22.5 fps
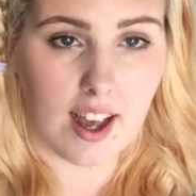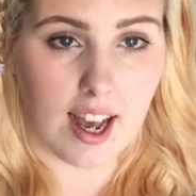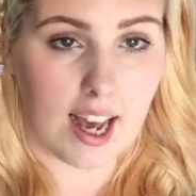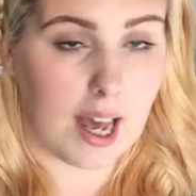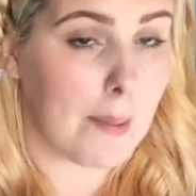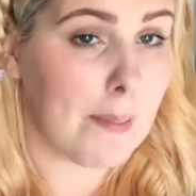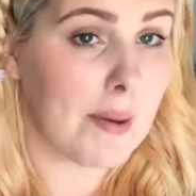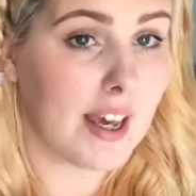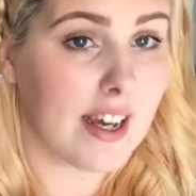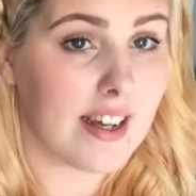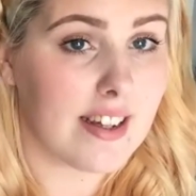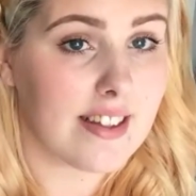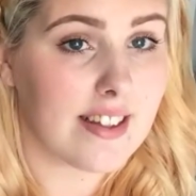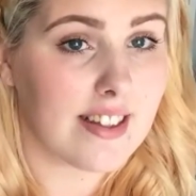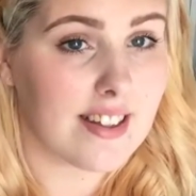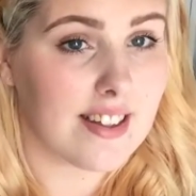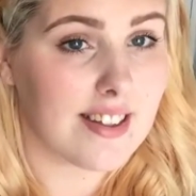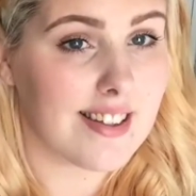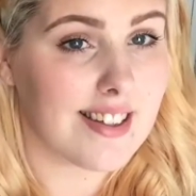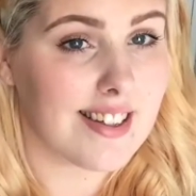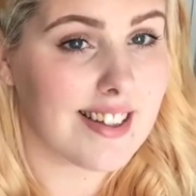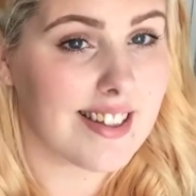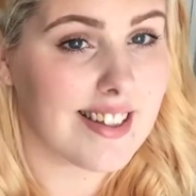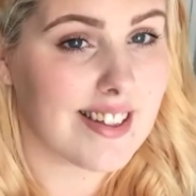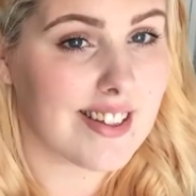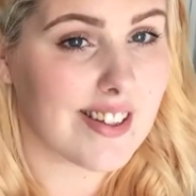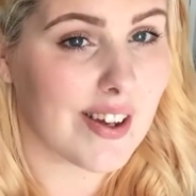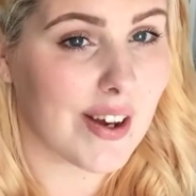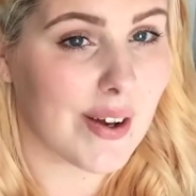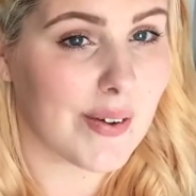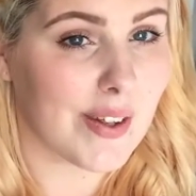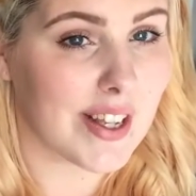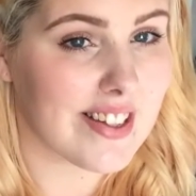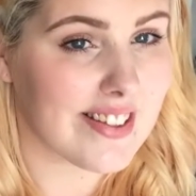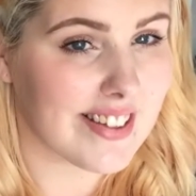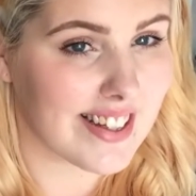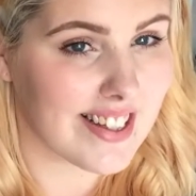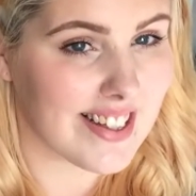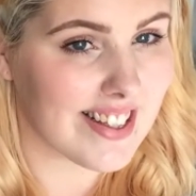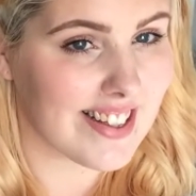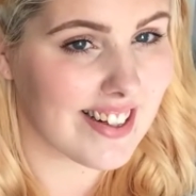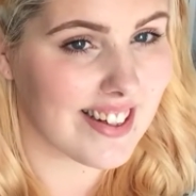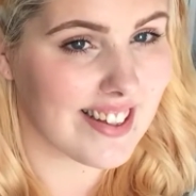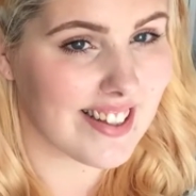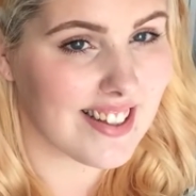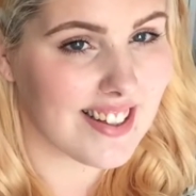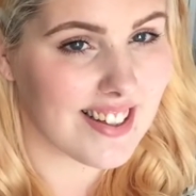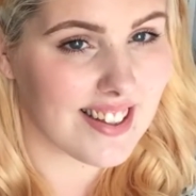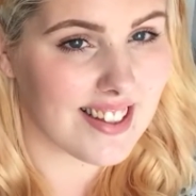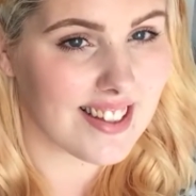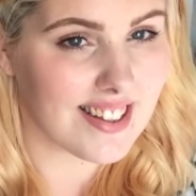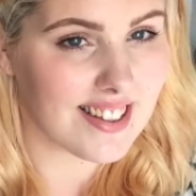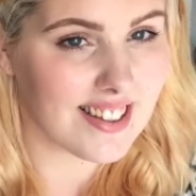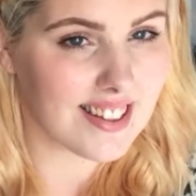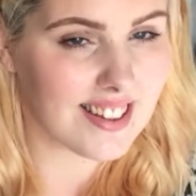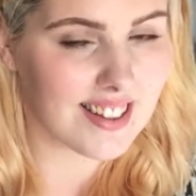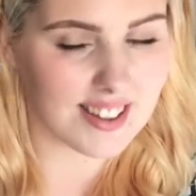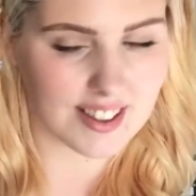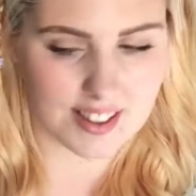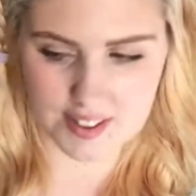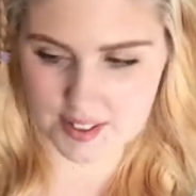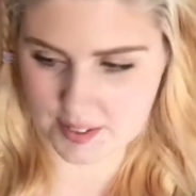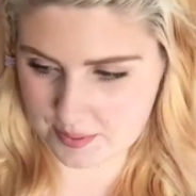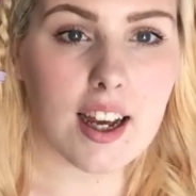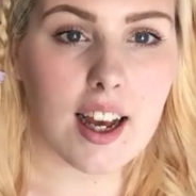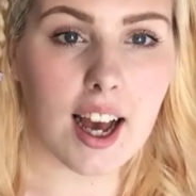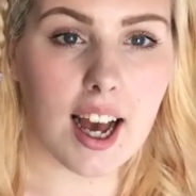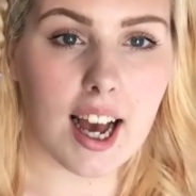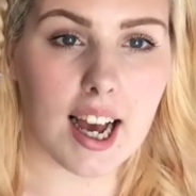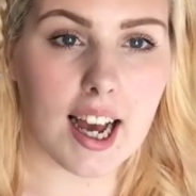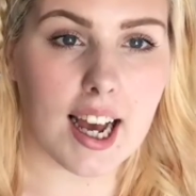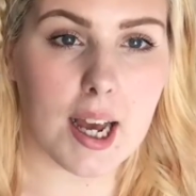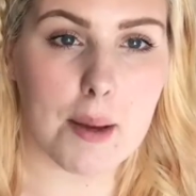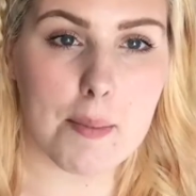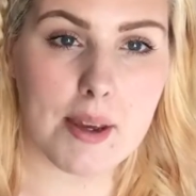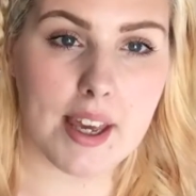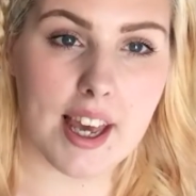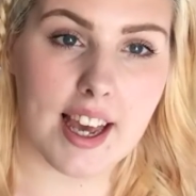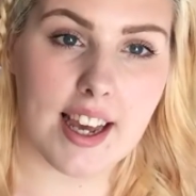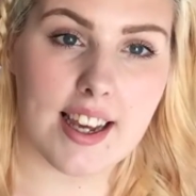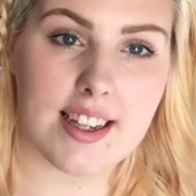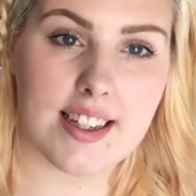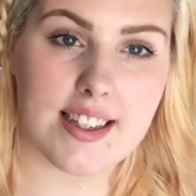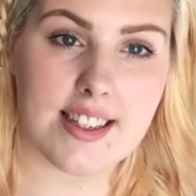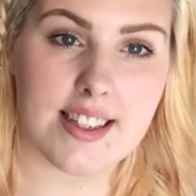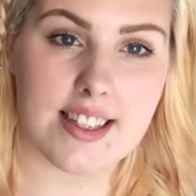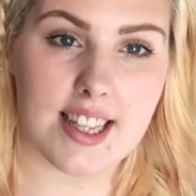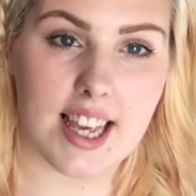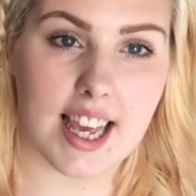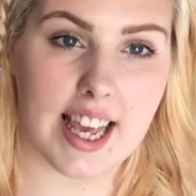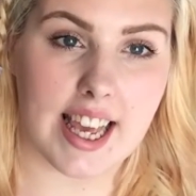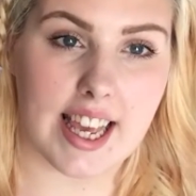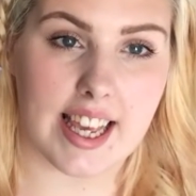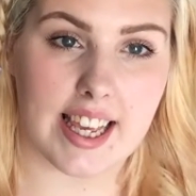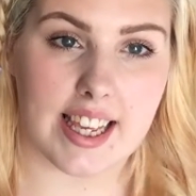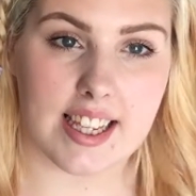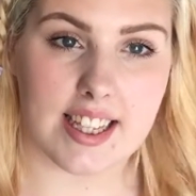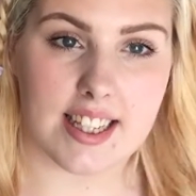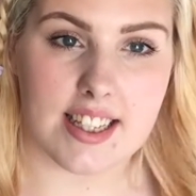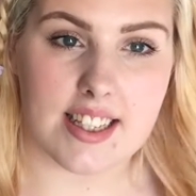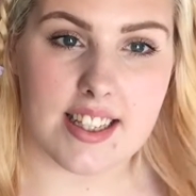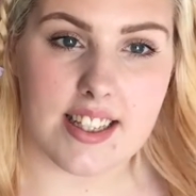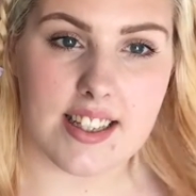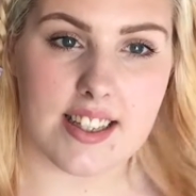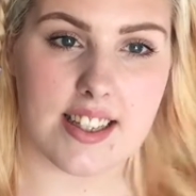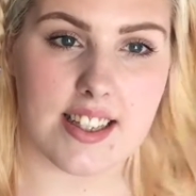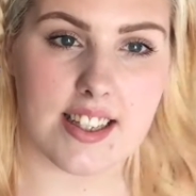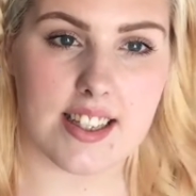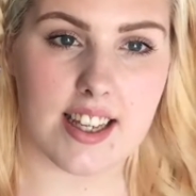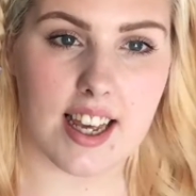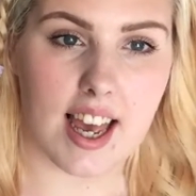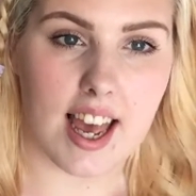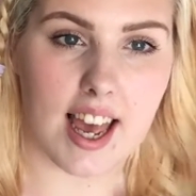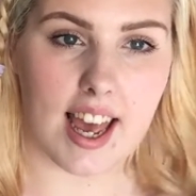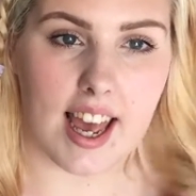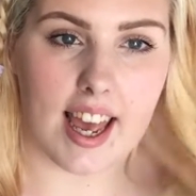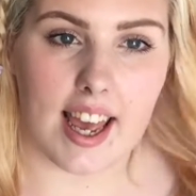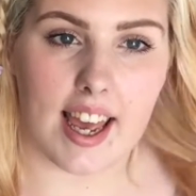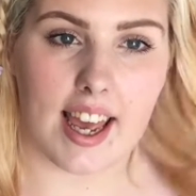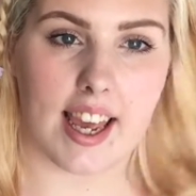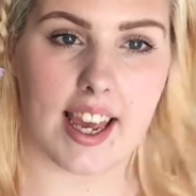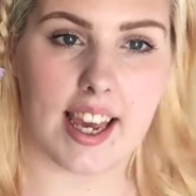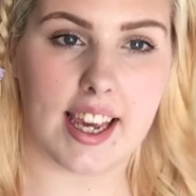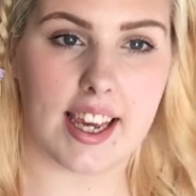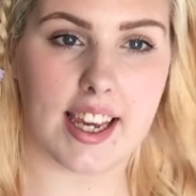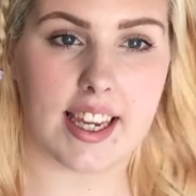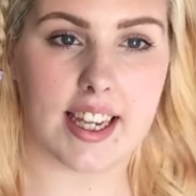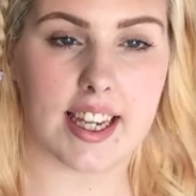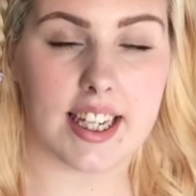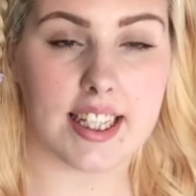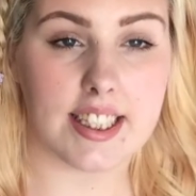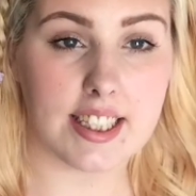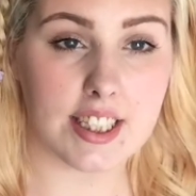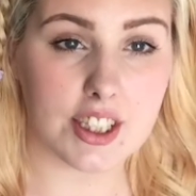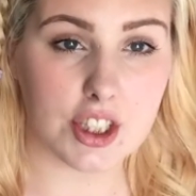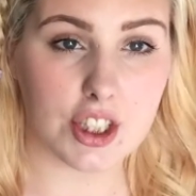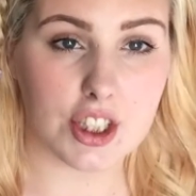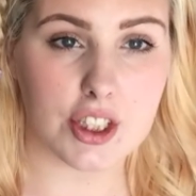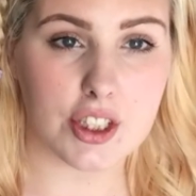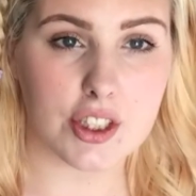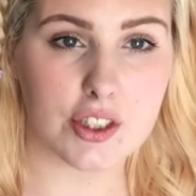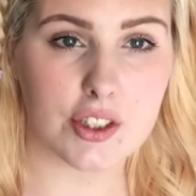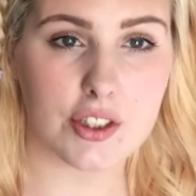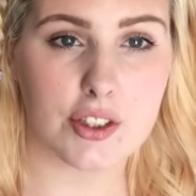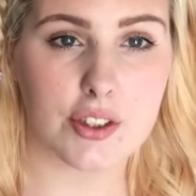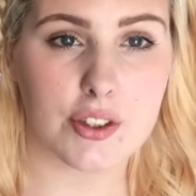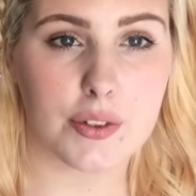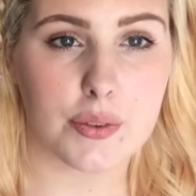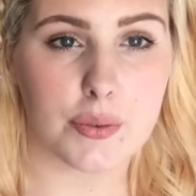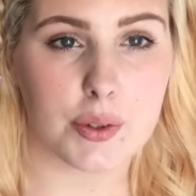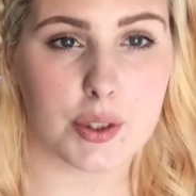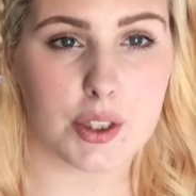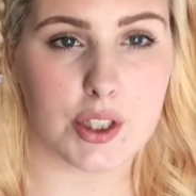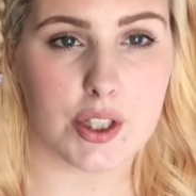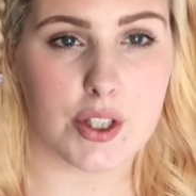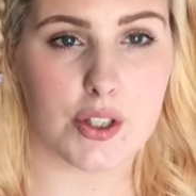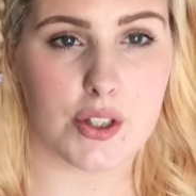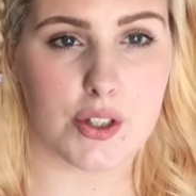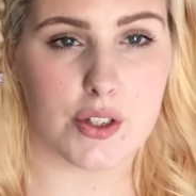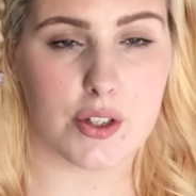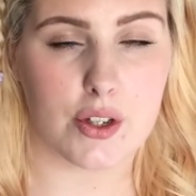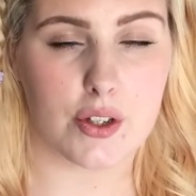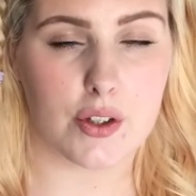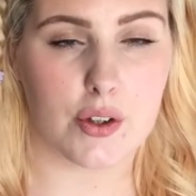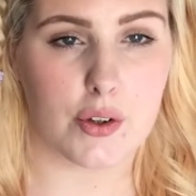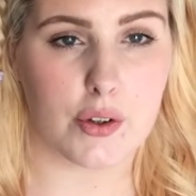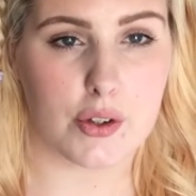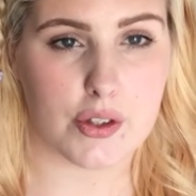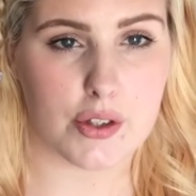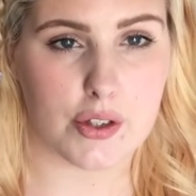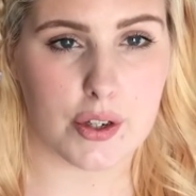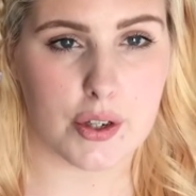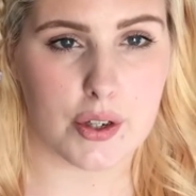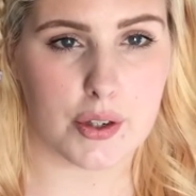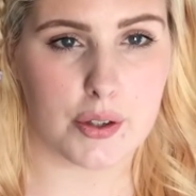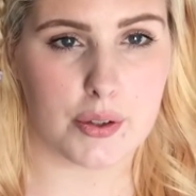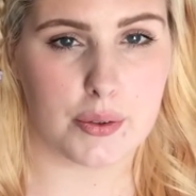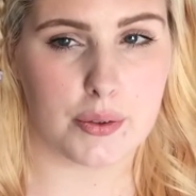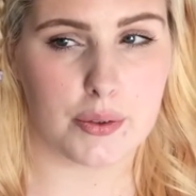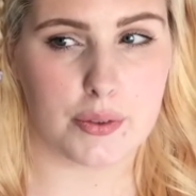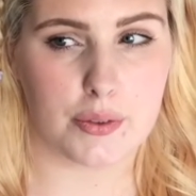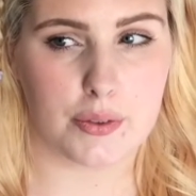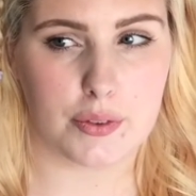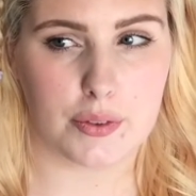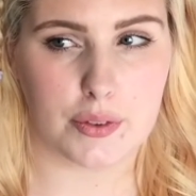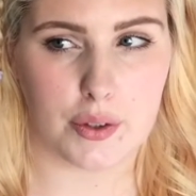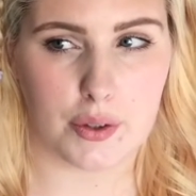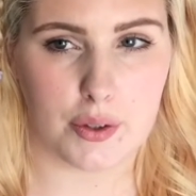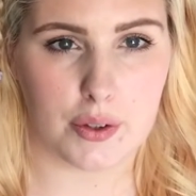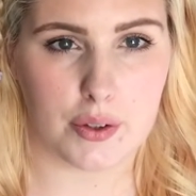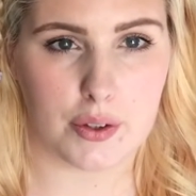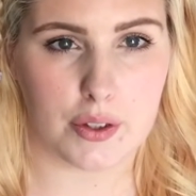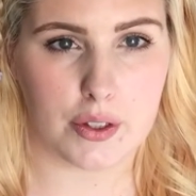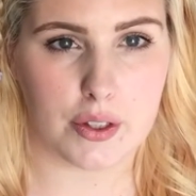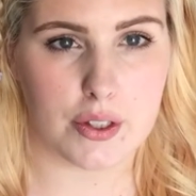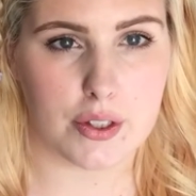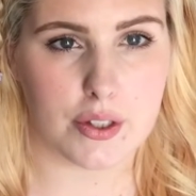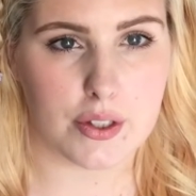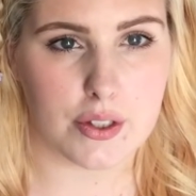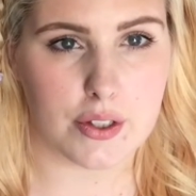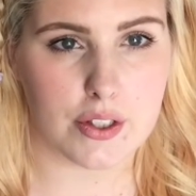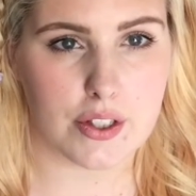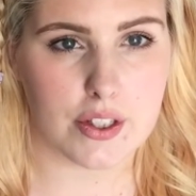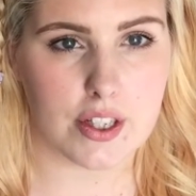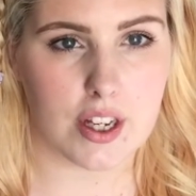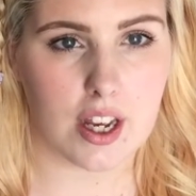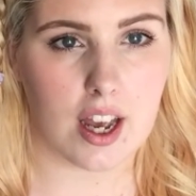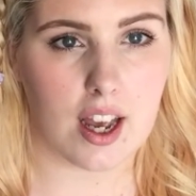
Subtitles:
IBS. So let's get started. IBS is a condition which is also called